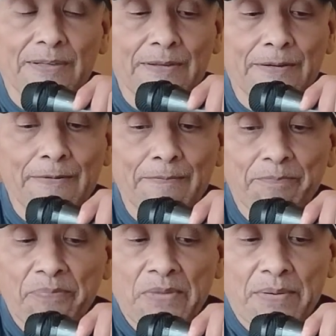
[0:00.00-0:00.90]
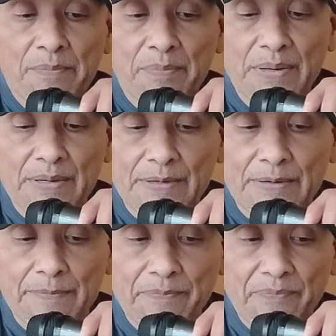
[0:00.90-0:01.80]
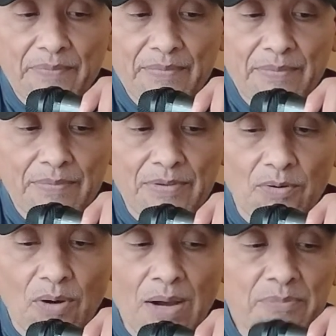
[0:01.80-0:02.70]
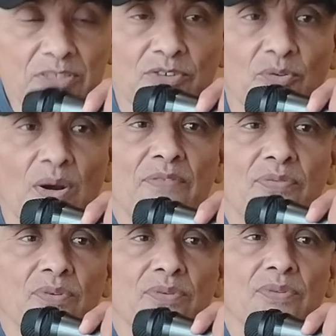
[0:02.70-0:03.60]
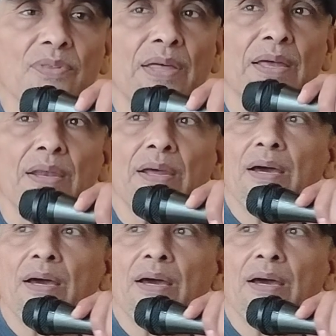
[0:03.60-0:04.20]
And but I'm just grateful that